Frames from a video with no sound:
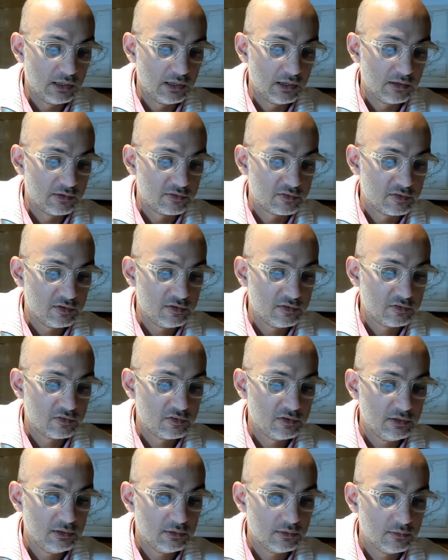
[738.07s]

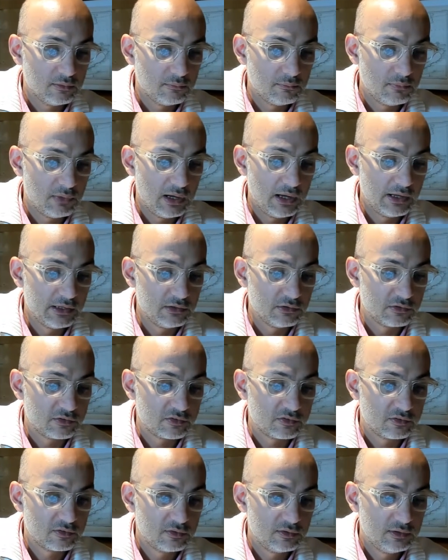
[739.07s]
60 minus
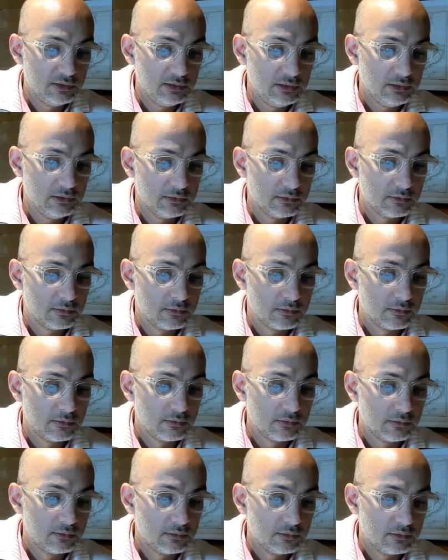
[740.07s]
T
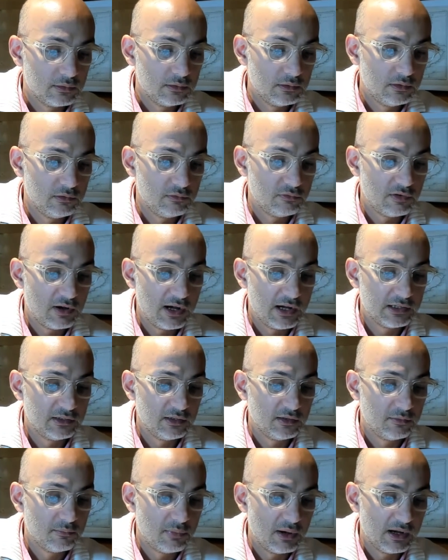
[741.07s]

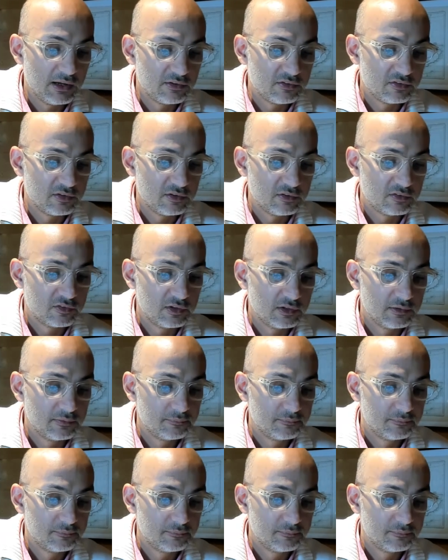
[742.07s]
divided by 60,